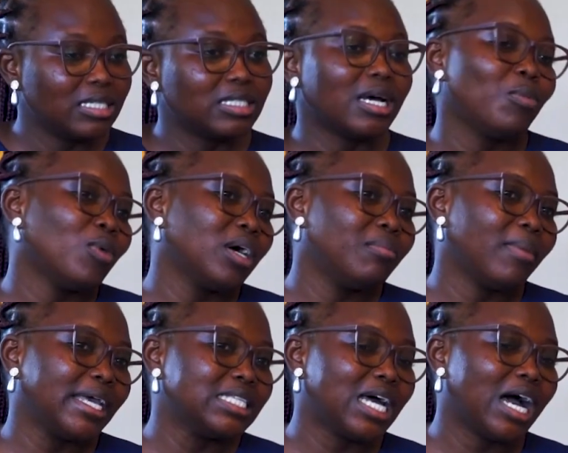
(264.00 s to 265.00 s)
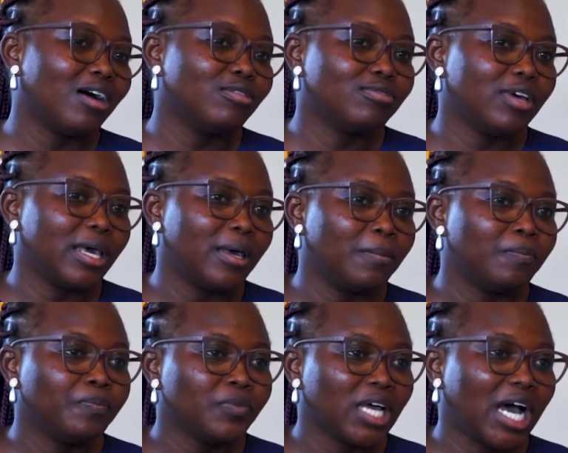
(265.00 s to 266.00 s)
Someone might have an